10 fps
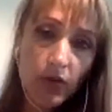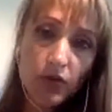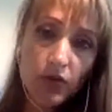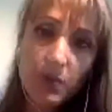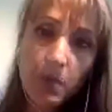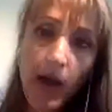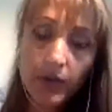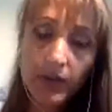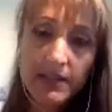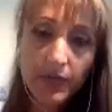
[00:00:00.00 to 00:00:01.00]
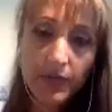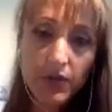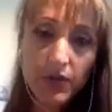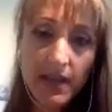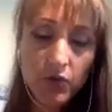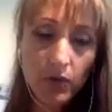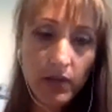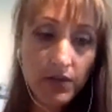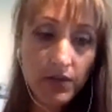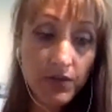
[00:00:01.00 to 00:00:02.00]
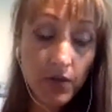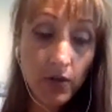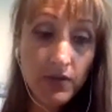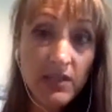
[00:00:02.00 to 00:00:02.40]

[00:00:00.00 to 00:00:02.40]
used mindfulness for sexual concerns